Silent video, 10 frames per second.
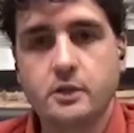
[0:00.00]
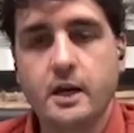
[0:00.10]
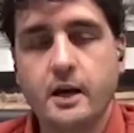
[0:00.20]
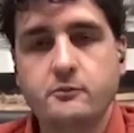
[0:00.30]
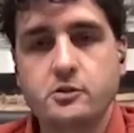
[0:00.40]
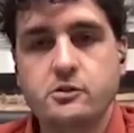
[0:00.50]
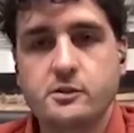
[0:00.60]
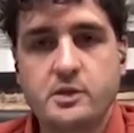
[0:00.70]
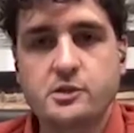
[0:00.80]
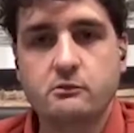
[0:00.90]
Yeah. Um, you
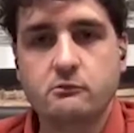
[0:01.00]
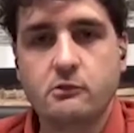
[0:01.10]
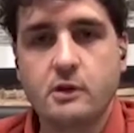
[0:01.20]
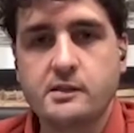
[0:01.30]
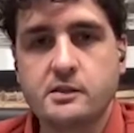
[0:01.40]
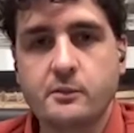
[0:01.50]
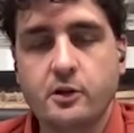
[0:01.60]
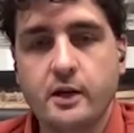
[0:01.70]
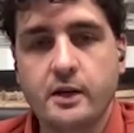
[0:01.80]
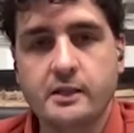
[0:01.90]
just mentioned
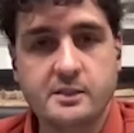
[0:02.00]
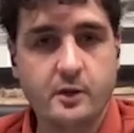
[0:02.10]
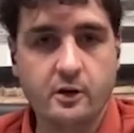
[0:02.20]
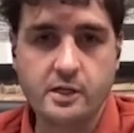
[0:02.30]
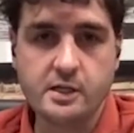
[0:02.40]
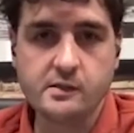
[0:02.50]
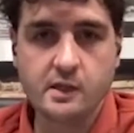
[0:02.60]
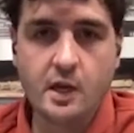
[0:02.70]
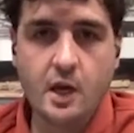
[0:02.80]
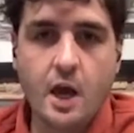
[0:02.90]
customer uh,
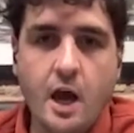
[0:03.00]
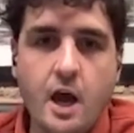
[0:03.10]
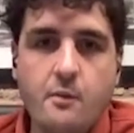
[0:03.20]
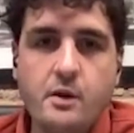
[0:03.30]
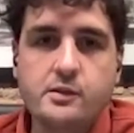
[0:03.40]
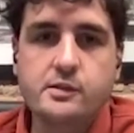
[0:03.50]
experience. Um,